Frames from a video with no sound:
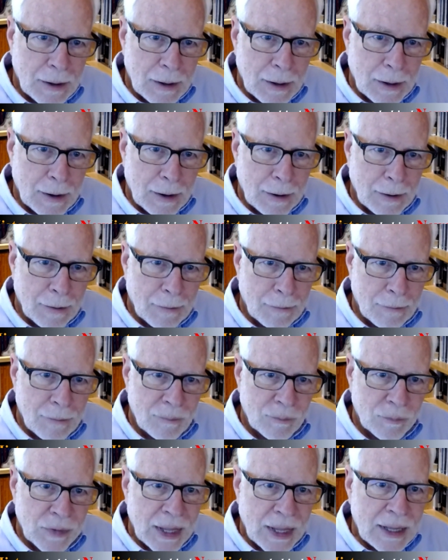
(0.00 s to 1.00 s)
Um, I see. Um,
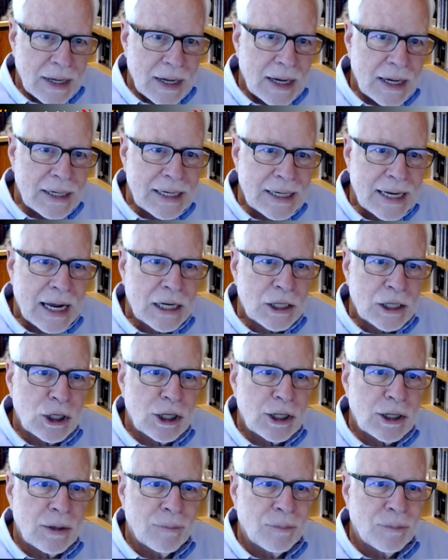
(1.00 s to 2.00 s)

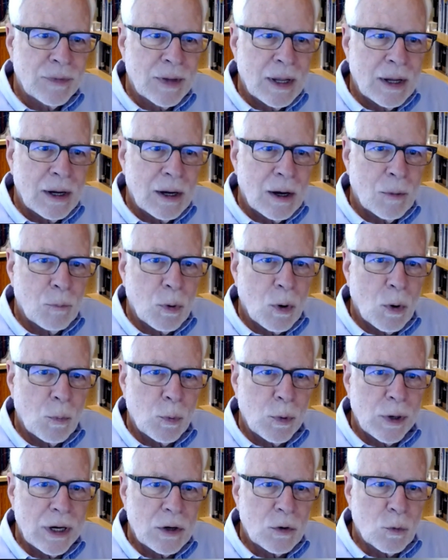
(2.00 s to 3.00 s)
attach
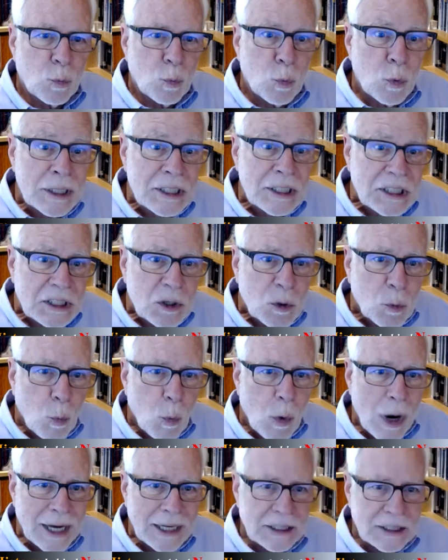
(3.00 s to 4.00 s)
appropriate risk
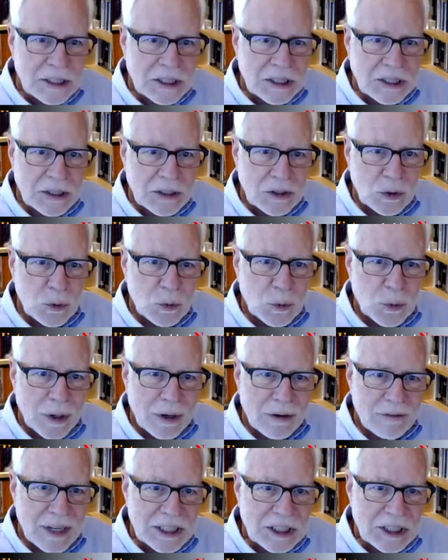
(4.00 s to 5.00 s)
weights to
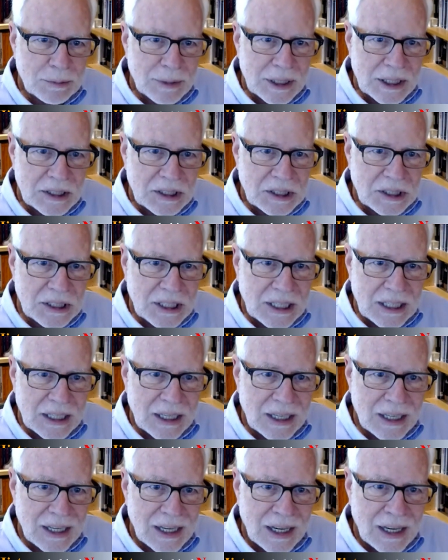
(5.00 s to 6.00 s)
investments
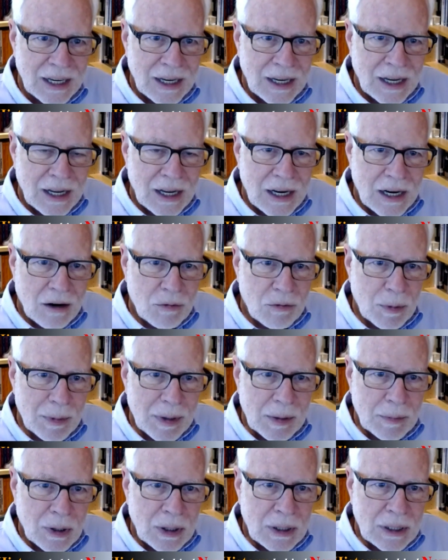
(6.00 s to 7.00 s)
in
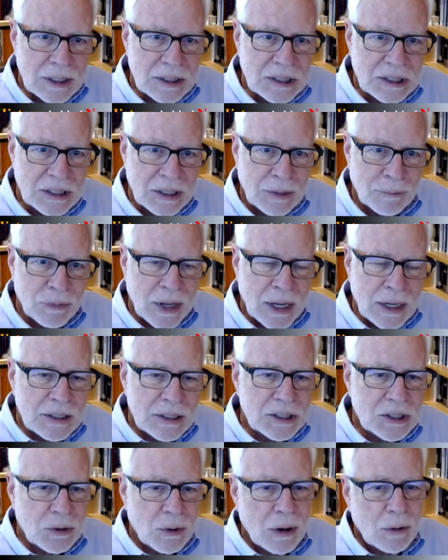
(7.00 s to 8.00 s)
government bonds.
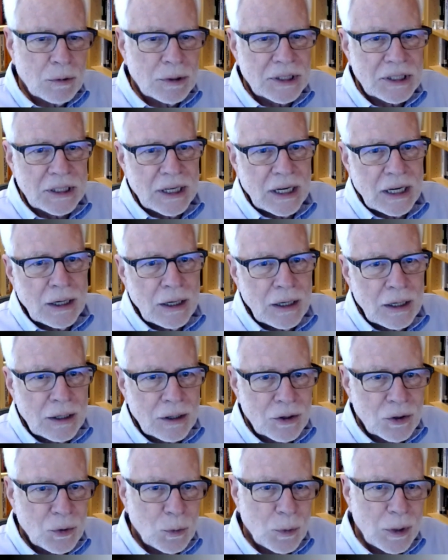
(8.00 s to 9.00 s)
So I was in India
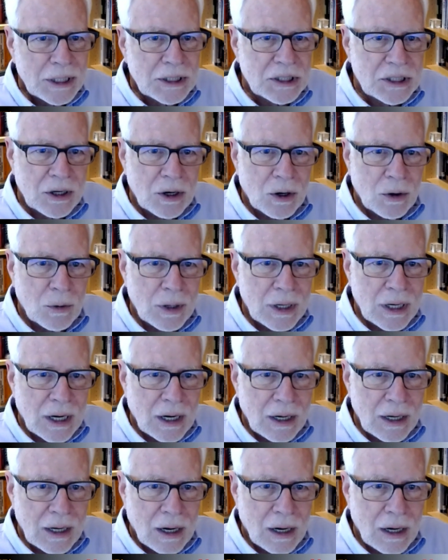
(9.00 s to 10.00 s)
two weeks ago, and
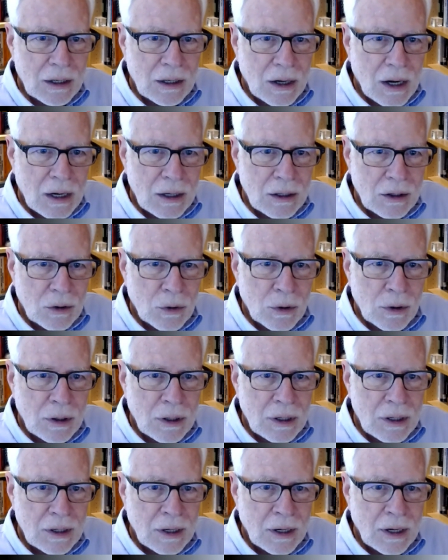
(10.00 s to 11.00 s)
I I, I
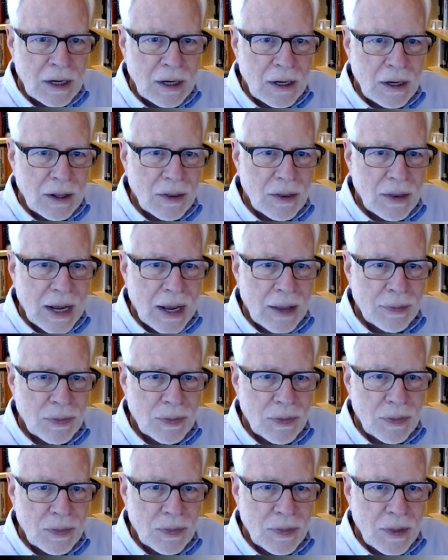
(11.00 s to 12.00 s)
learned that
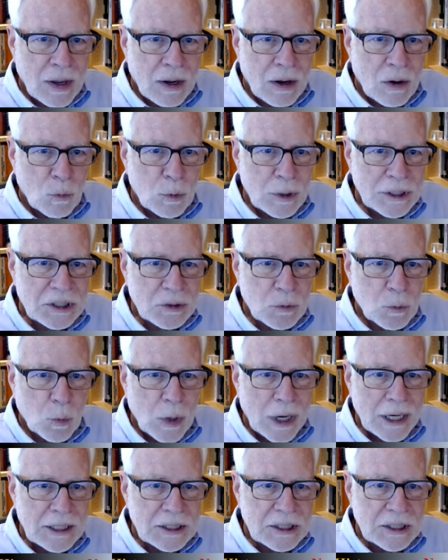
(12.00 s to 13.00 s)
the risk
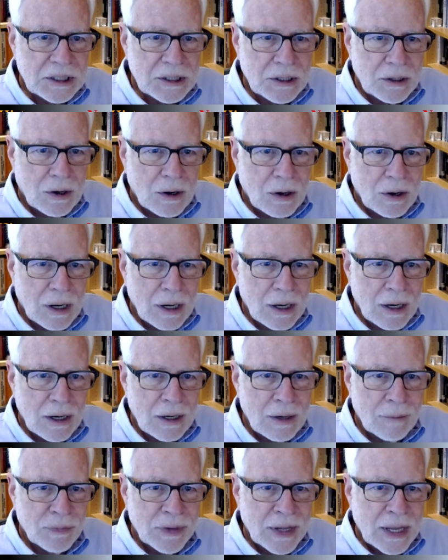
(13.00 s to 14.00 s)
weights
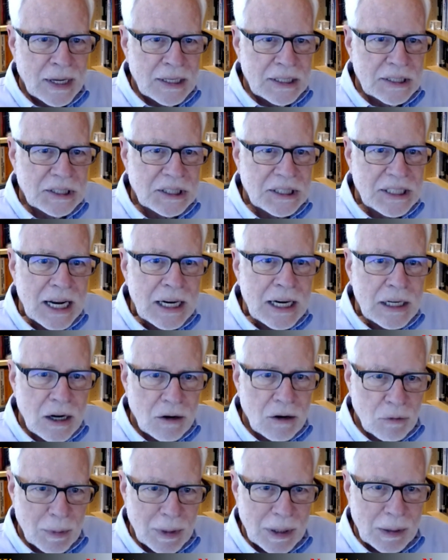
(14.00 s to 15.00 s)
on state
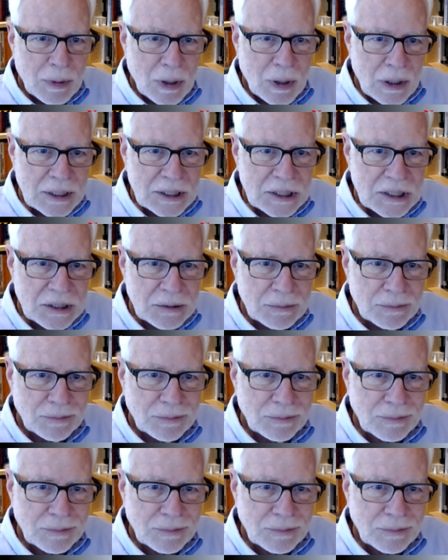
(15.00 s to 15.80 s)
government bonds